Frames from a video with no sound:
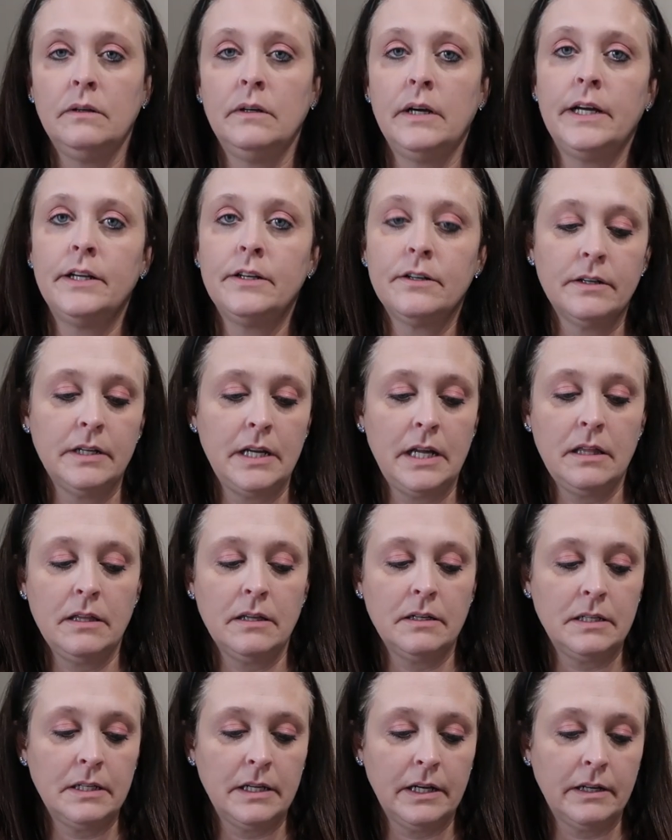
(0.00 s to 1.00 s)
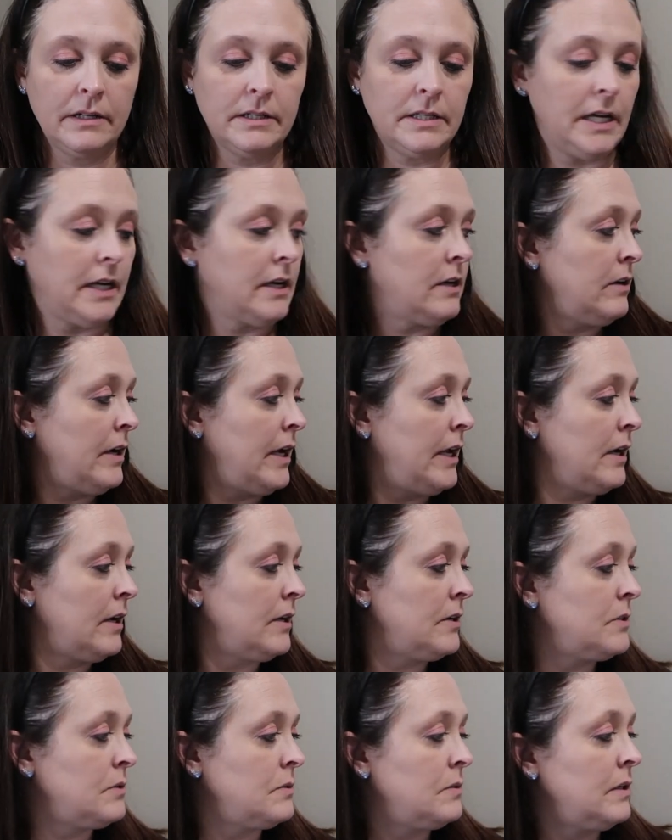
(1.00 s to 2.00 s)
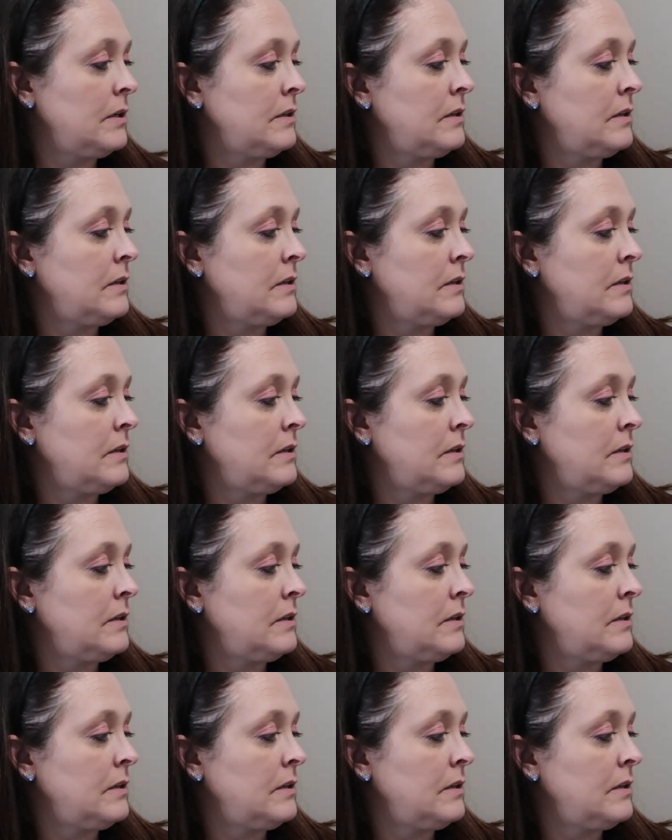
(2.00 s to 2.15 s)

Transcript: underneath it to decorate our door.